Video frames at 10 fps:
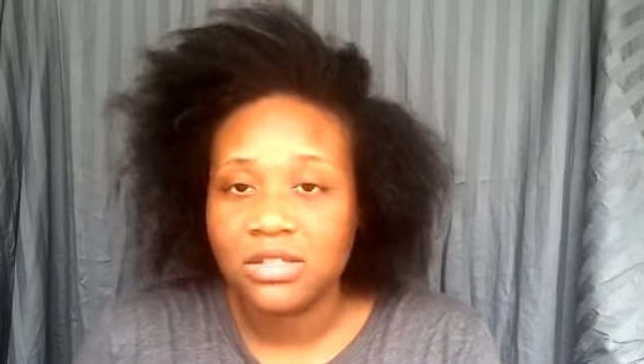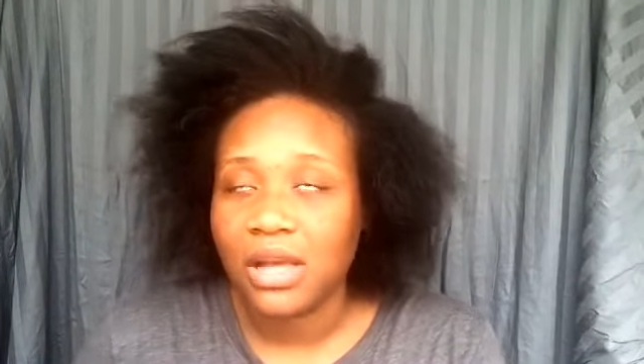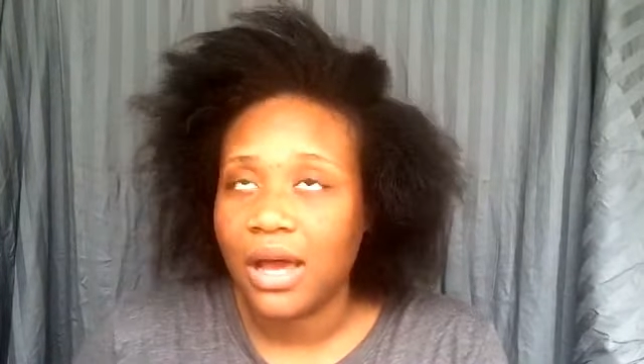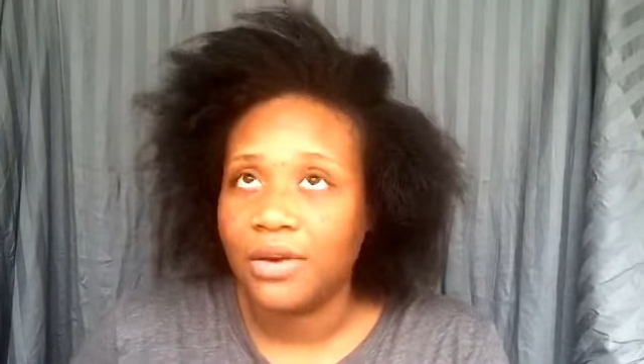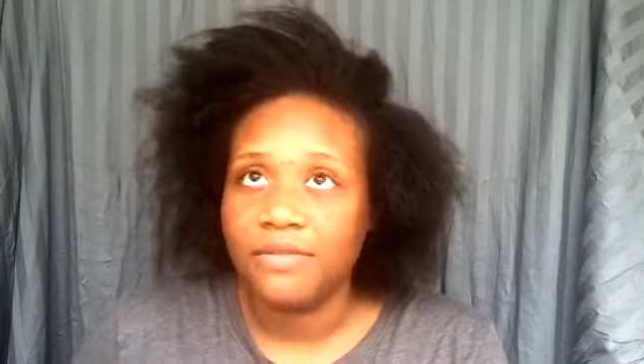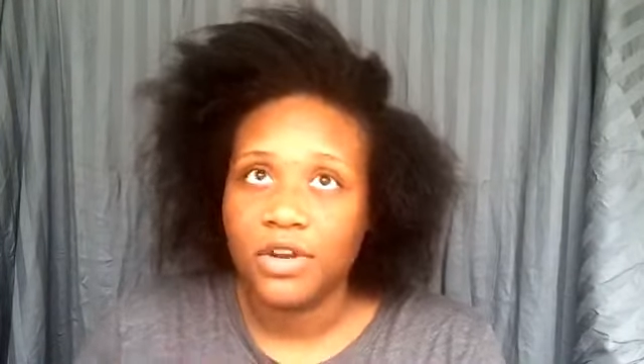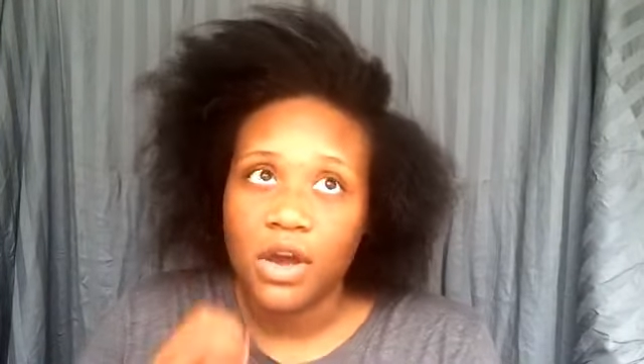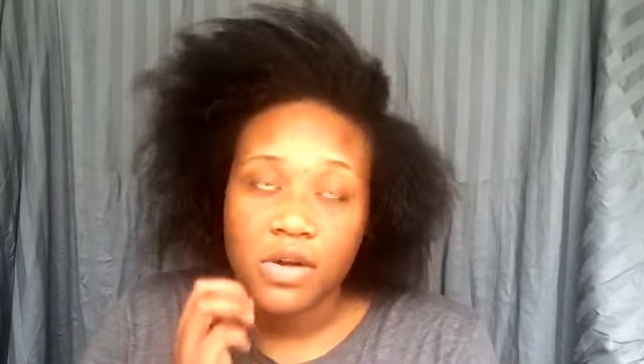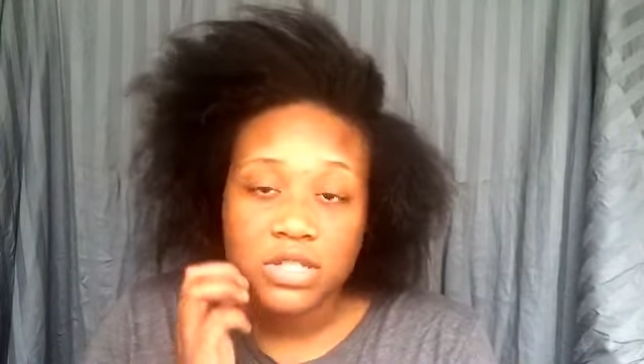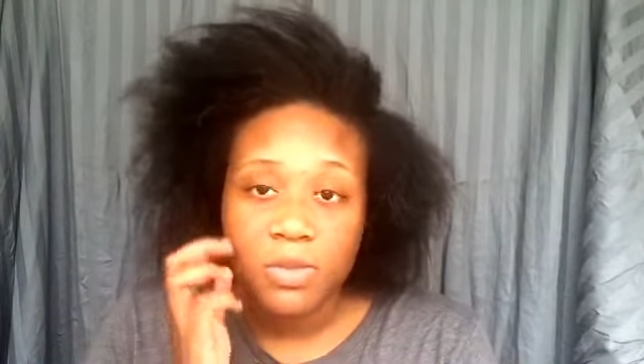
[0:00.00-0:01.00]
I don't even
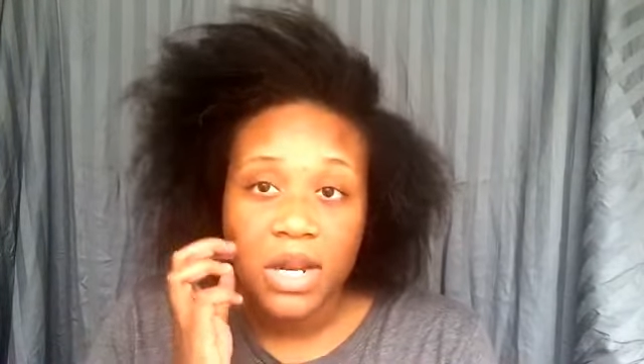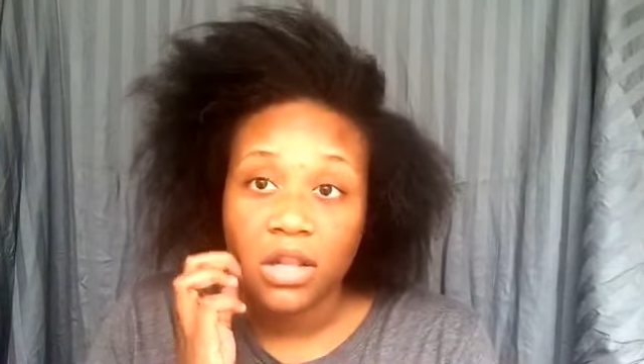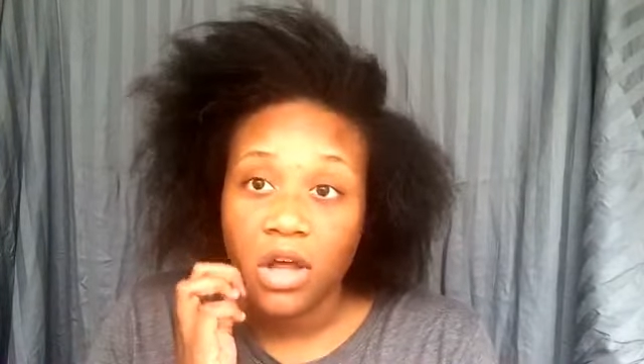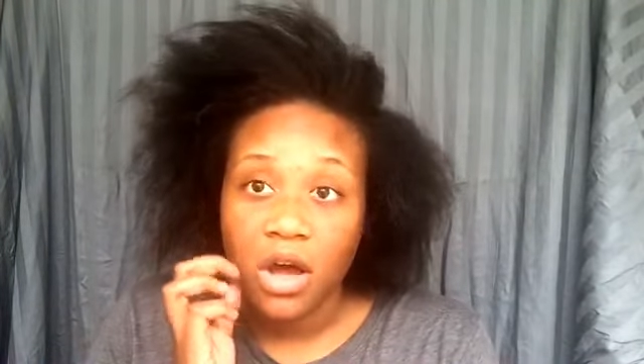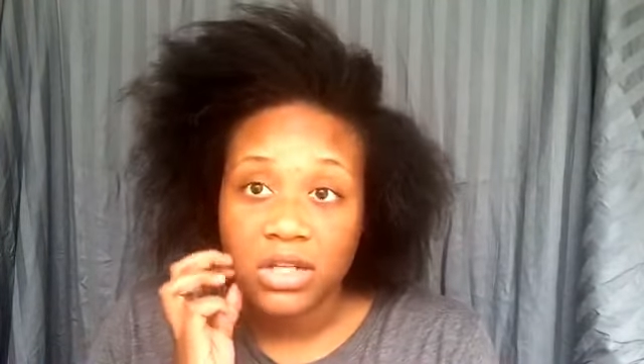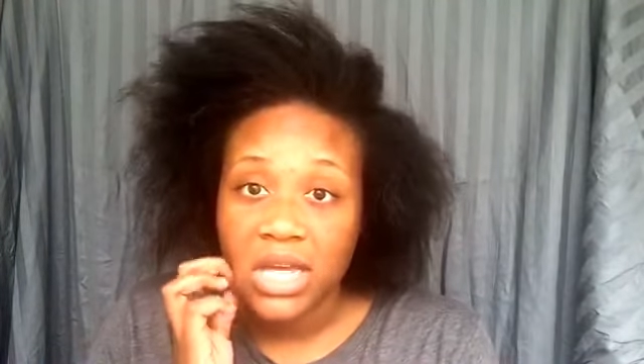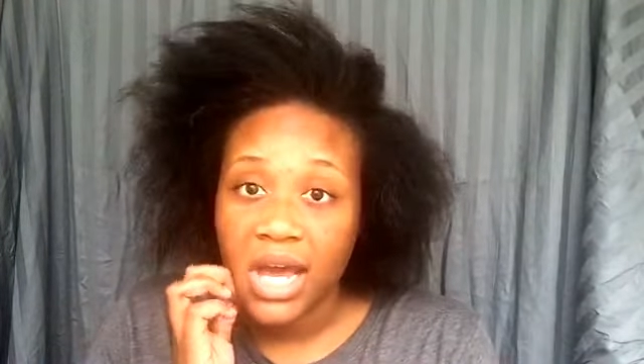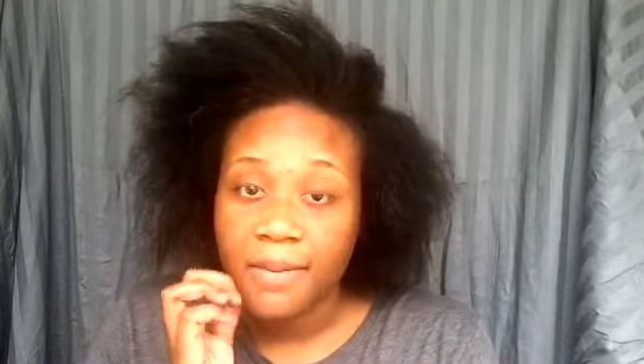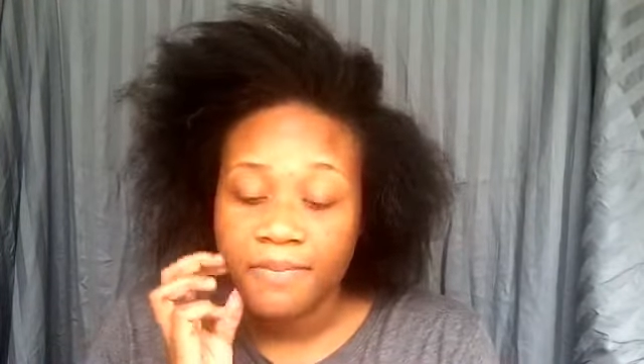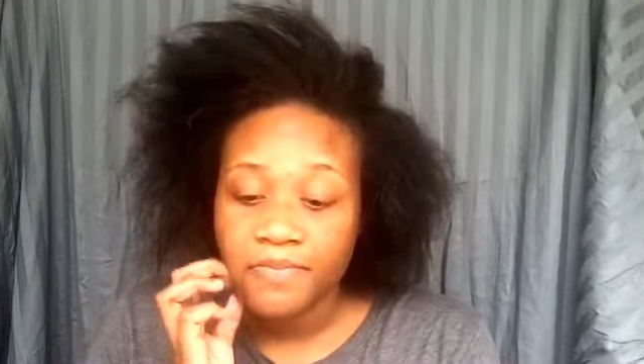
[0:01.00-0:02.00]
know, it's been a long
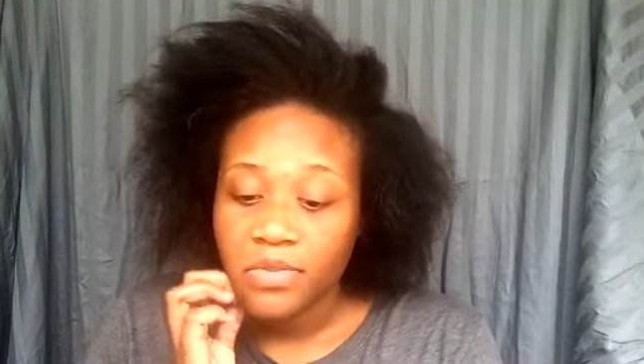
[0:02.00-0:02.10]
time.